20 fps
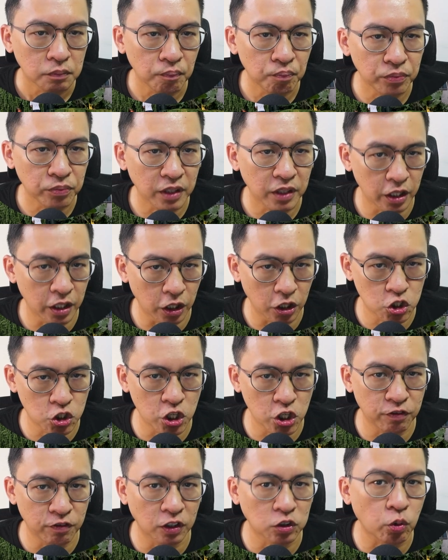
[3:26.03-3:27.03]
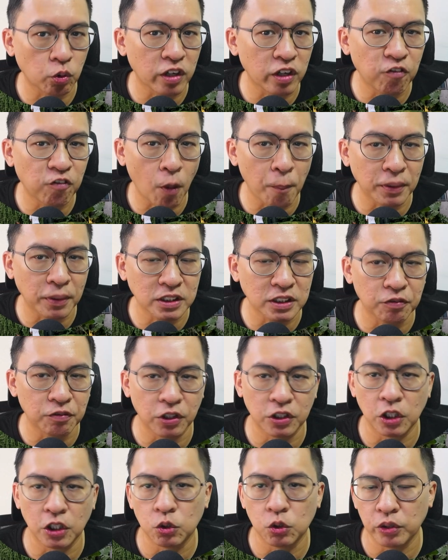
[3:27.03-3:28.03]
It achieved a 24%
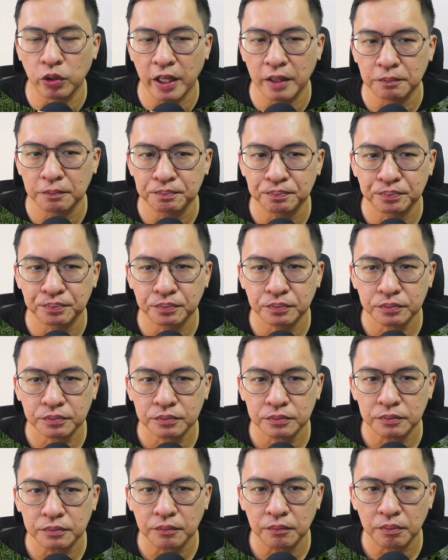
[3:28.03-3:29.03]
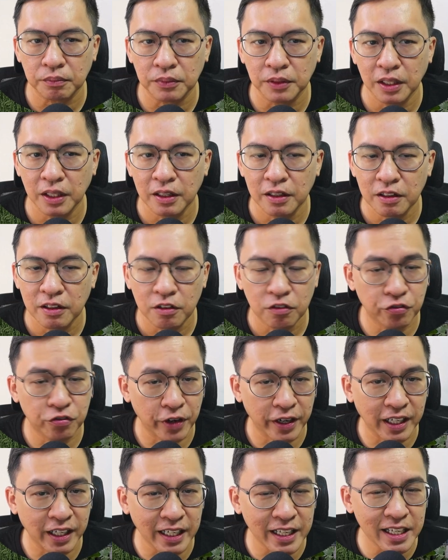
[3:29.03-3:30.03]
return to date.
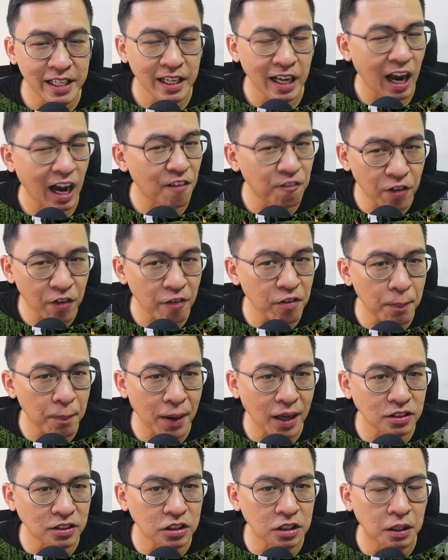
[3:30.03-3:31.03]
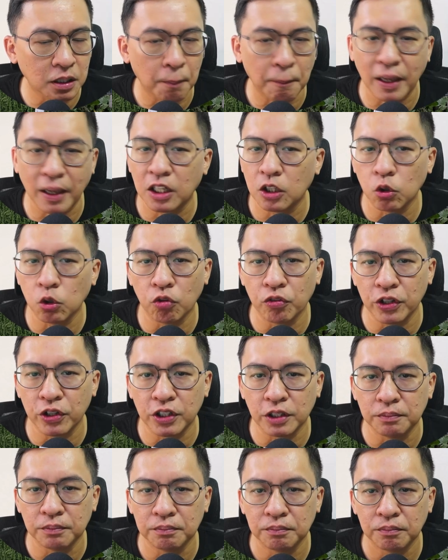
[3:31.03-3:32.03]
Frankly, I'm very puzzled by the low return.
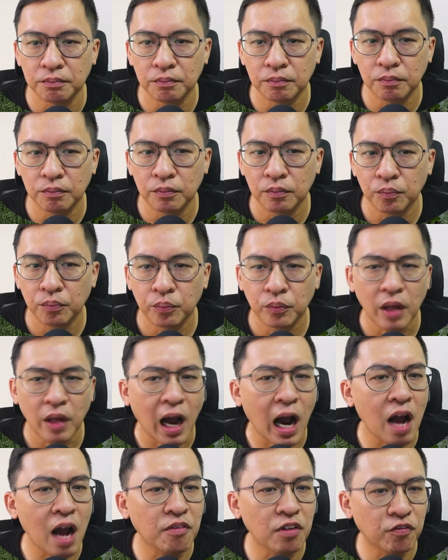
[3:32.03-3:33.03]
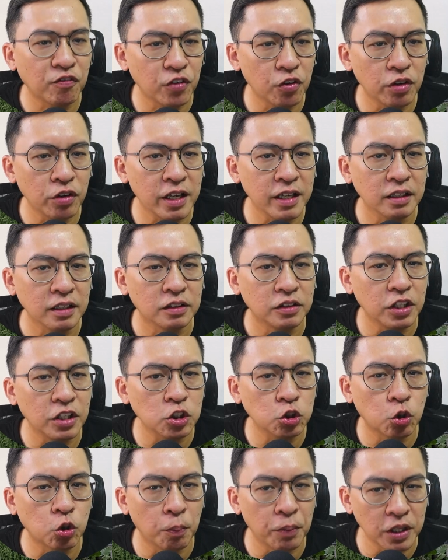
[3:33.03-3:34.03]
I have a feeling this
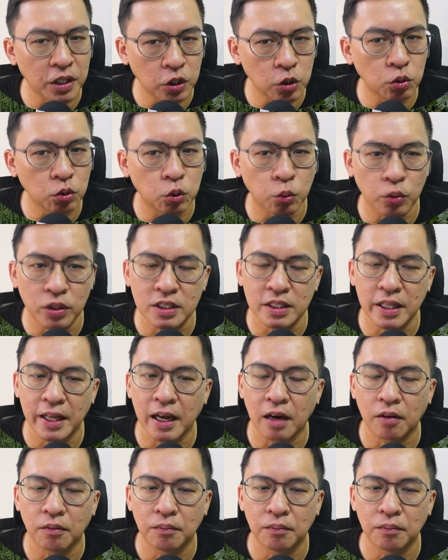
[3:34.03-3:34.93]
could be due to its layout.